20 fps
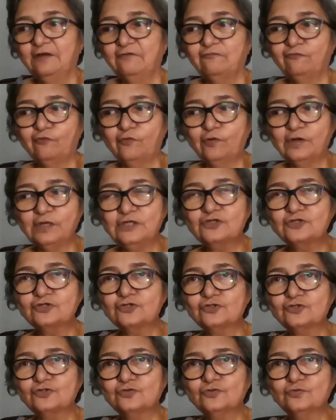For it
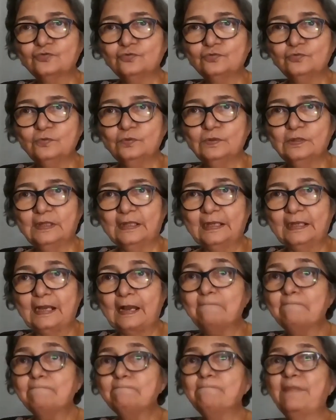to
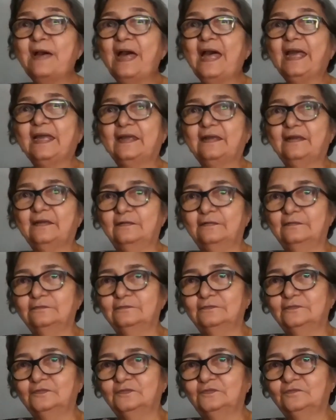come back,
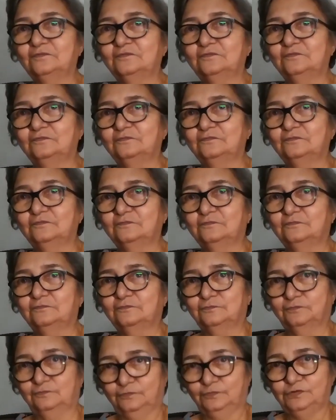
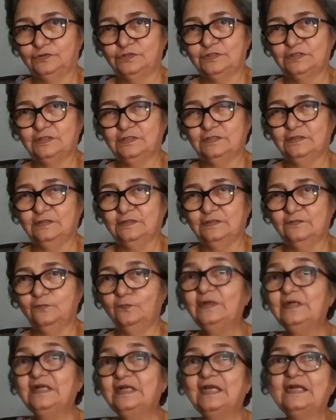you see,
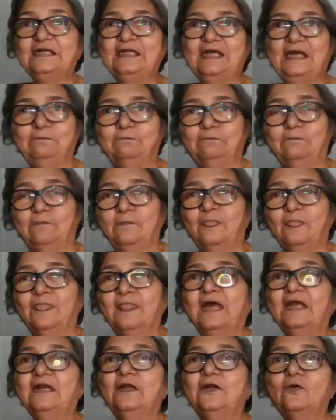will take time.
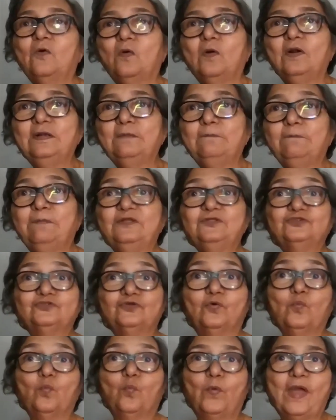And it all depends
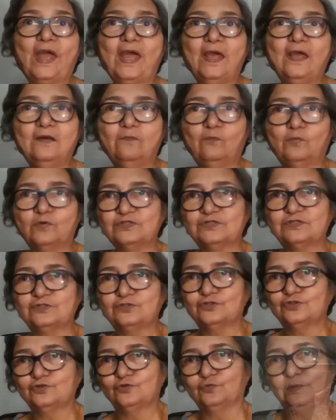on where was
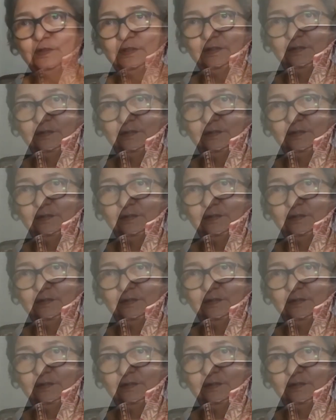the tumor.